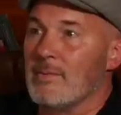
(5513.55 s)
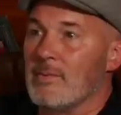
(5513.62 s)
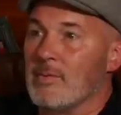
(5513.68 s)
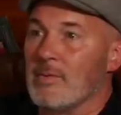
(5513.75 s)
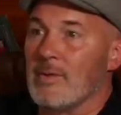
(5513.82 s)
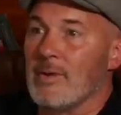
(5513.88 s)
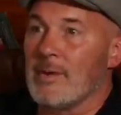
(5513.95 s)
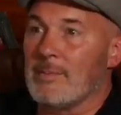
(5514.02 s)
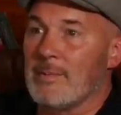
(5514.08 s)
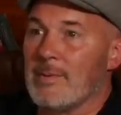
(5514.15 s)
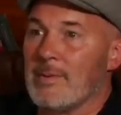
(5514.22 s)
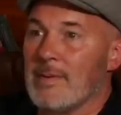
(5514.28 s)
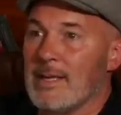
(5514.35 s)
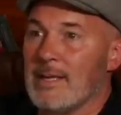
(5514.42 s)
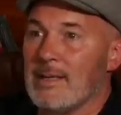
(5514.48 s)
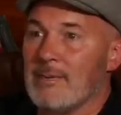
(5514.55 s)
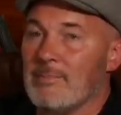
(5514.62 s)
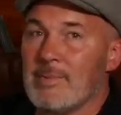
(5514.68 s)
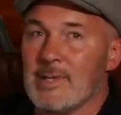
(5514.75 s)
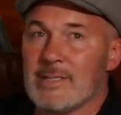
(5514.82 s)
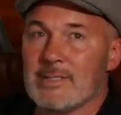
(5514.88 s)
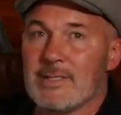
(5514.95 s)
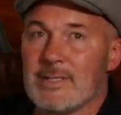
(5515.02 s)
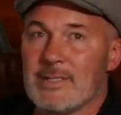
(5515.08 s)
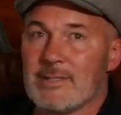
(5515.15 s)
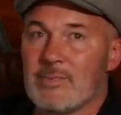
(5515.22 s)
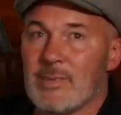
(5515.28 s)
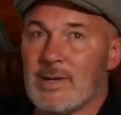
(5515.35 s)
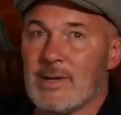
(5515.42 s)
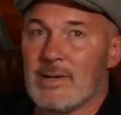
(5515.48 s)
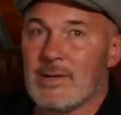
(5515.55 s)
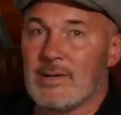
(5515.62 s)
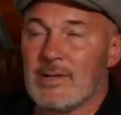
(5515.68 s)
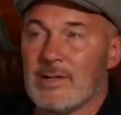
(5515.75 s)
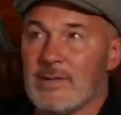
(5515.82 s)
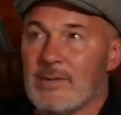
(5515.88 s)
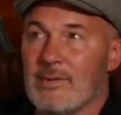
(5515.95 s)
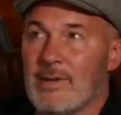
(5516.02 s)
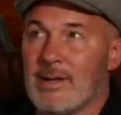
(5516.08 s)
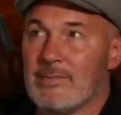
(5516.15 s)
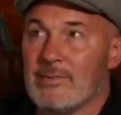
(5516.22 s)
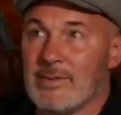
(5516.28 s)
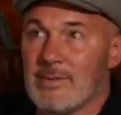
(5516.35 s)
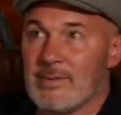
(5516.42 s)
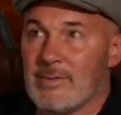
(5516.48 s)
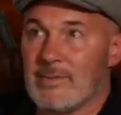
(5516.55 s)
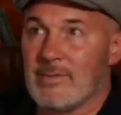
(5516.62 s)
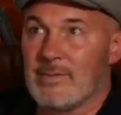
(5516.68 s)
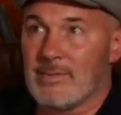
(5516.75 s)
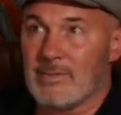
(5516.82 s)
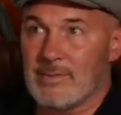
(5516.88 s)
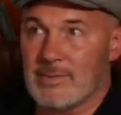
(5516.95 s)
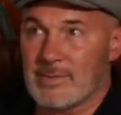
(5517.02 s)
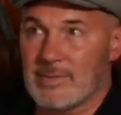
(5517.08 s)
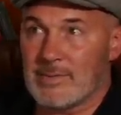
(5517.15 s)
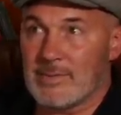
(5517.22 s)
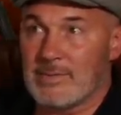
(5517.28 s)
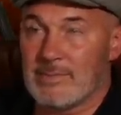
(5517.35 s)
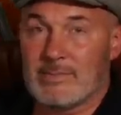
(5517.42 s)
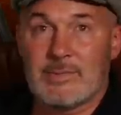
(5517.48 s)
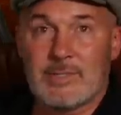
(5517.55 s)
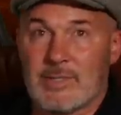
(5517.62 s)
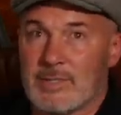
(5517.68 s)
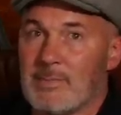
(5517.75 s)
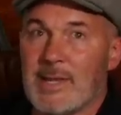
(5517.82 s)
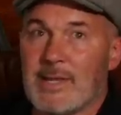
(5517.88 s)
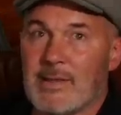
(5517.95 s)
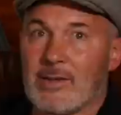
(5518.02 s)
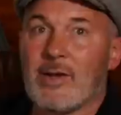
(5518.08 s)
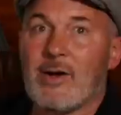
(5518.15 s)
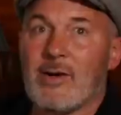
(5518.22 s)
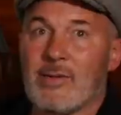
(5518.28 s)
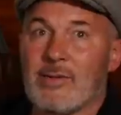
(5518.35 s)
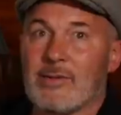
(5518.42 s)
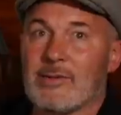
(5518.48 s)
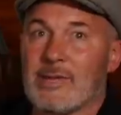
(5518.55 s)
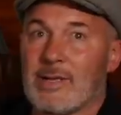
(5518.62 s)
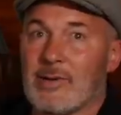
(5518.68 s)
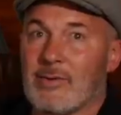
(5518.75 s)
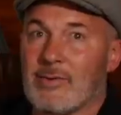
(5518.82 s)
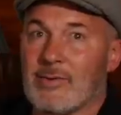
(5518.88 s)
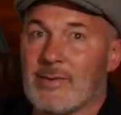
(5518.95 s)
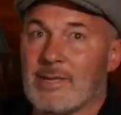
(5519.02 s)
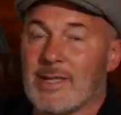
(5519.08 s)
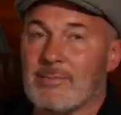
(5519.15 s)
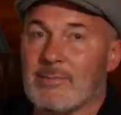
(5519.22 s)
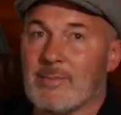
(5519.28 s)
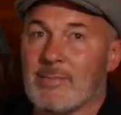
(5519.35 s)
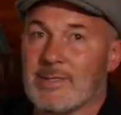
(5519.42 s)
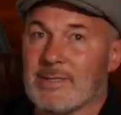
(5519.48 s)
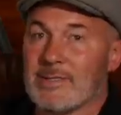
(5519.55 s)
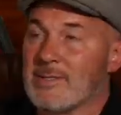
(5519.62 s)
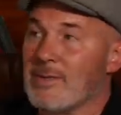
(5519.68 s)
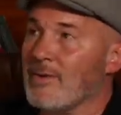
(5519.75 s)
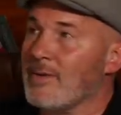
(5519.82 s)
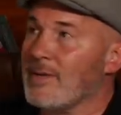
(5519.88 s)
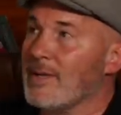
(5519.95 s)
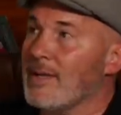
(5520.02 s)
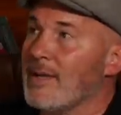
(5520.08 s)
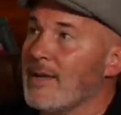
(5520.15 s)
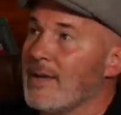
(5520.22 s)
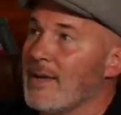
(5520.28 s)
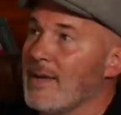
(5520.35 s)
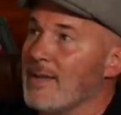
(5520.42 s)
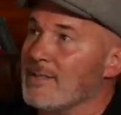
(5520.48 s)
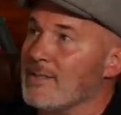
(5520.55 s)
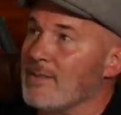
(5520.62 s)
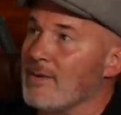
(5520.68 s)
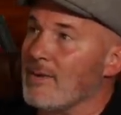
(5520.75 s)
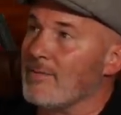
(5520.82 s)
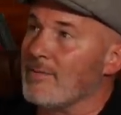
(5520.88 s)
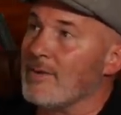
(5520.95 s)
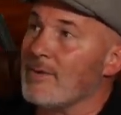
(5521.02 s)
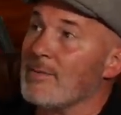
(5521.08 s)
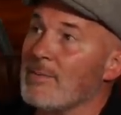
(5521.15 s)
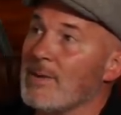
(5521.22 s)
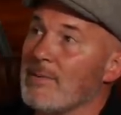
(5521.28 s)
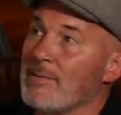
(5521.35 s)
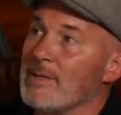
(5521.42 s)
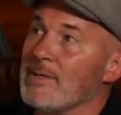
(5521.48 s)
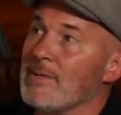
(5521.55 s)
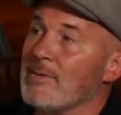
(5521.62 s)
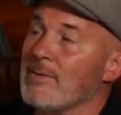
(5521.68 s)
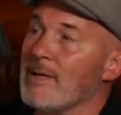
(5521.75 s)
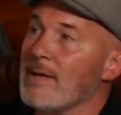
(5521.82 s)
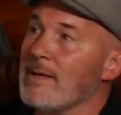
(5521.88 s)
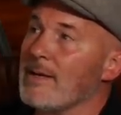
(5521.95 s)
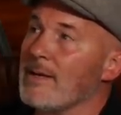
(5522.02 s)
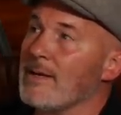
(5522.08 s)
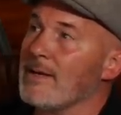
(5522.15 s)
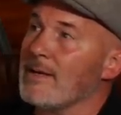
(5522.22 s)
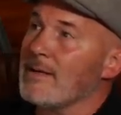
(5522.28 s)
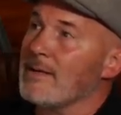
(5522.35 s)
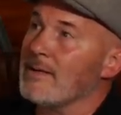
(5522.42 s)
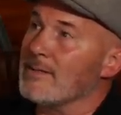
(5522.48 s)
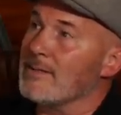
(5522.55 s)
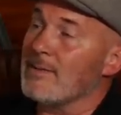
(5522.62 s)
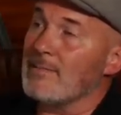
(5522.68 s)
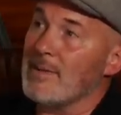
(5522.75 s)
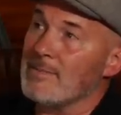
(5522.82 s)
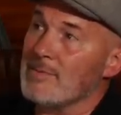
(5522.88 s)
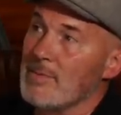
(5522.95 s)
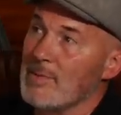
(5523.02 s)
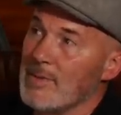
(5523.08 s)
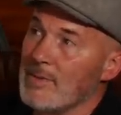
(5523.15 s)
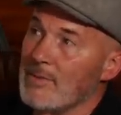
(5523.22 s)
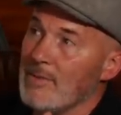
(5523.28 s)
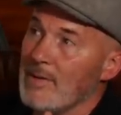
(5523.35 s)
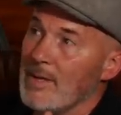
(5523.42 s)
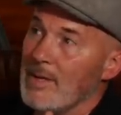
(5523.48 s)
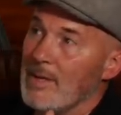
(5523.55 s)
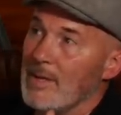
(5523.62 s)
grew up in business where you have to just make a call in order to keep the business going. And so I've learned to be able to do that. And sometimes when you